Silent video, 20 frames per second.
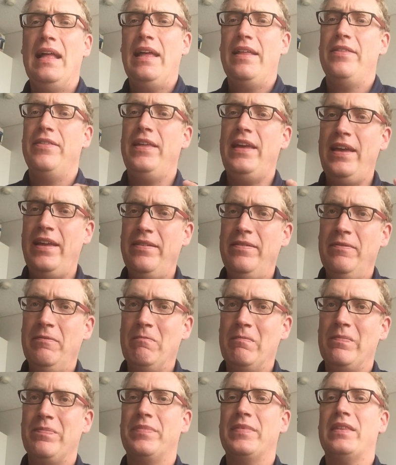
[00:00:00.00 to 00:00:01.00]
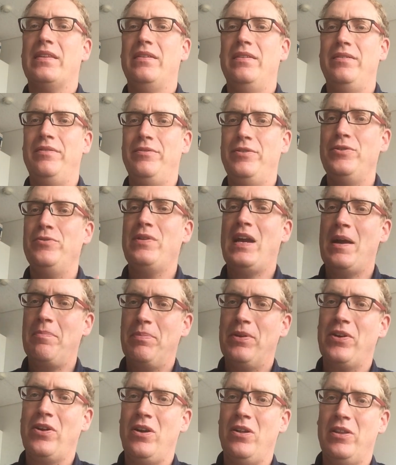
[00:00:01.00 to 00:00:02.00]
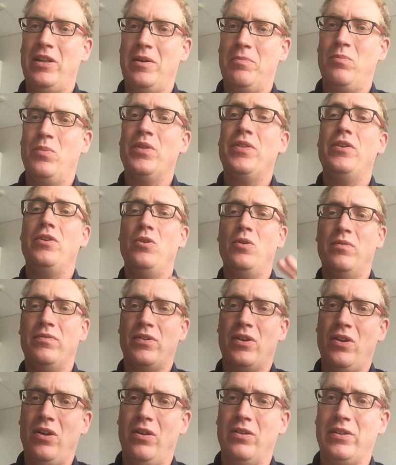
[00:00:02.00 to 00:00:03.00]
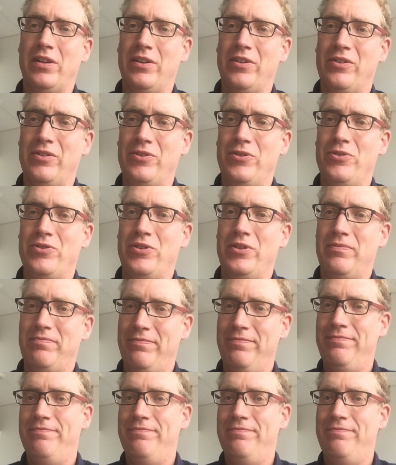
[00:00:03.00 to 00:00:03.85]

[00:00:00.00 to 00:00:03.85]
Then you wrap it all up with an overall conclusion.